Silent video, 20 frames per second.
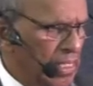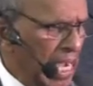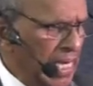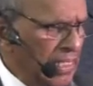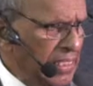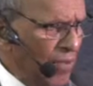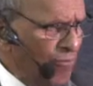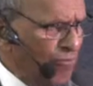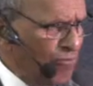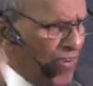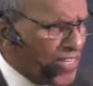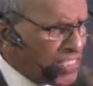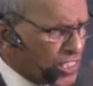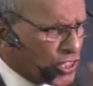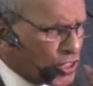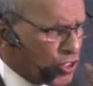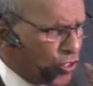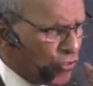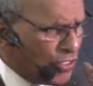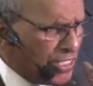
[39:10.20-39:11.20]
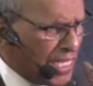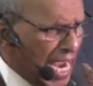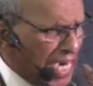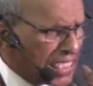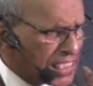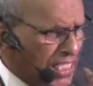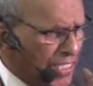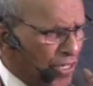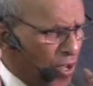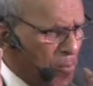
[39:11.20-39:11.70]
And the first
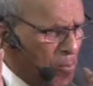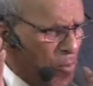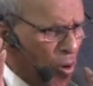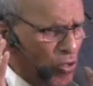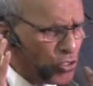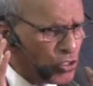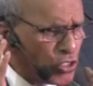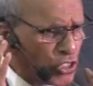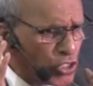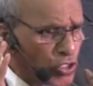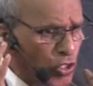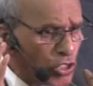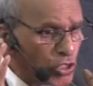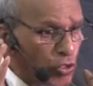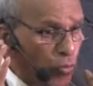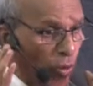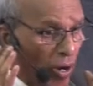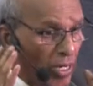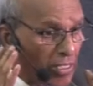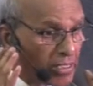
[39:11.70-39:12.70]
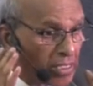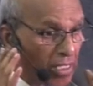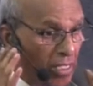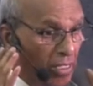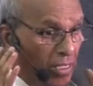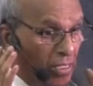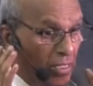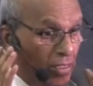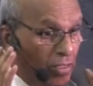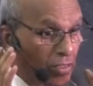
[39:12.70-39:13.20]
reaction of Moses was what?
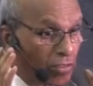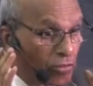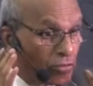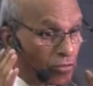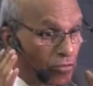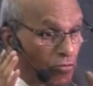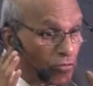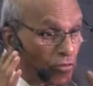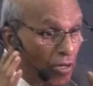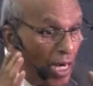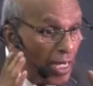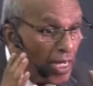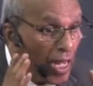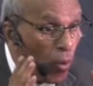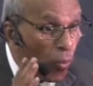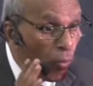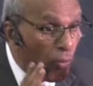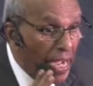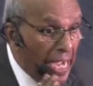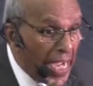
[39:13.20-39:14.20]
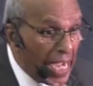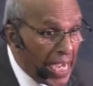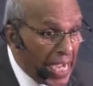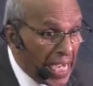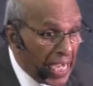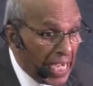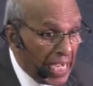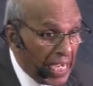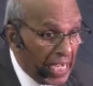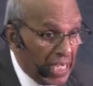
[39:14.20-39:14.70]
To run
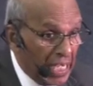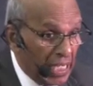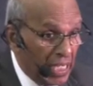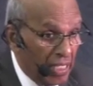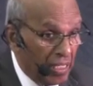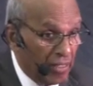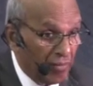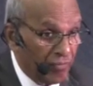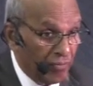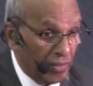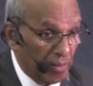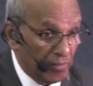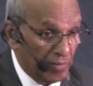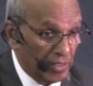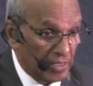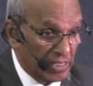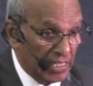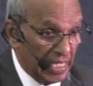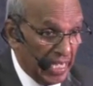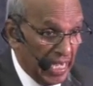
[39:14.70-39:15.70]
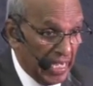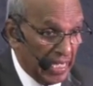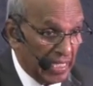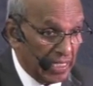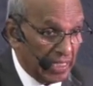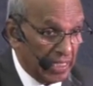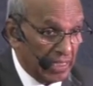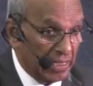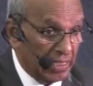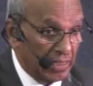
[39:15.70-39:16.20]
away from the
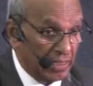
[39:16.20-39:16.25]
snake.